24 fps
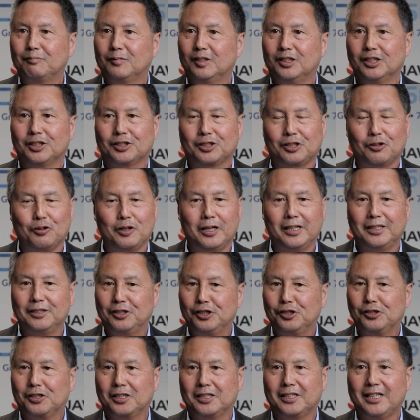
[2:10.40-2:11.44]
Yep. Just go ahead and
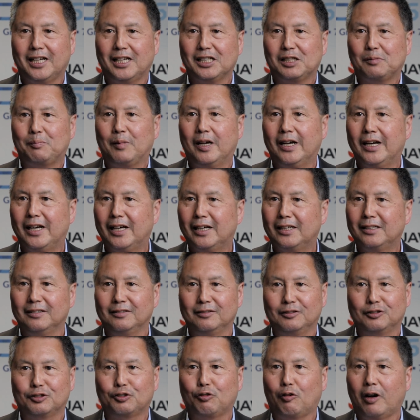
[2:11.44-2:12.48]
use the test bed
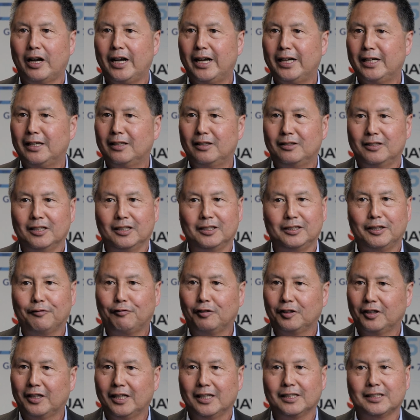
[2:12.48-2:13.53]
and try the
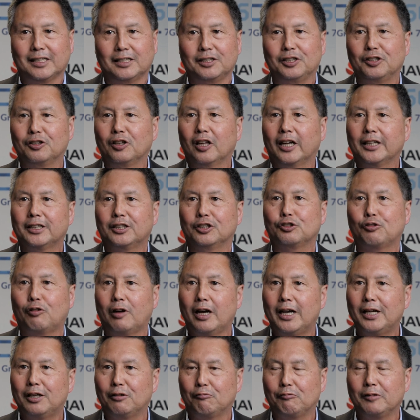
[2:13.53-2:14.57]
different things that you'd like to
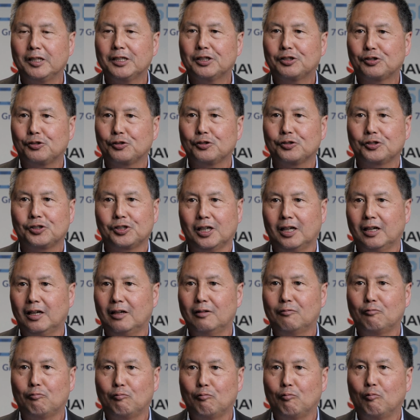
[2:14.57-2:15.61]
try to research
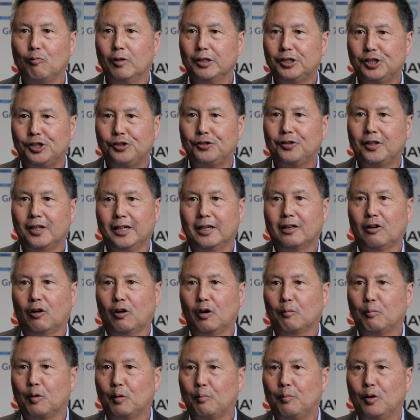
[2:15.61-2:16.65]
what you think
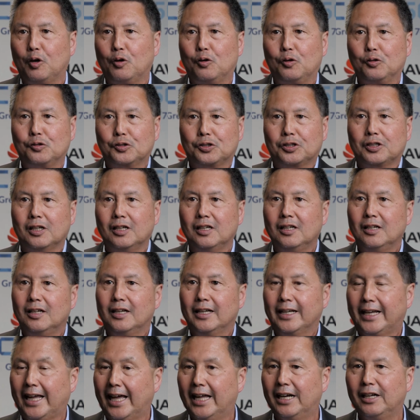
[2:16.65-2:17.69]
are proposed
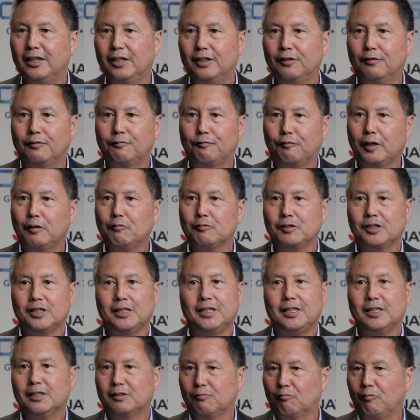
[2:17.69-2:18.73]
candidate
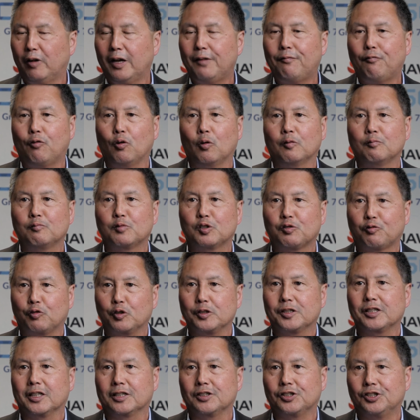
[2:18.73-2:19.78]
frequencies and waveforms for
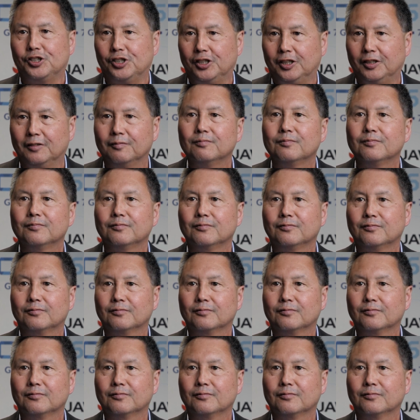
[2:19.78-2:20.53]
6G.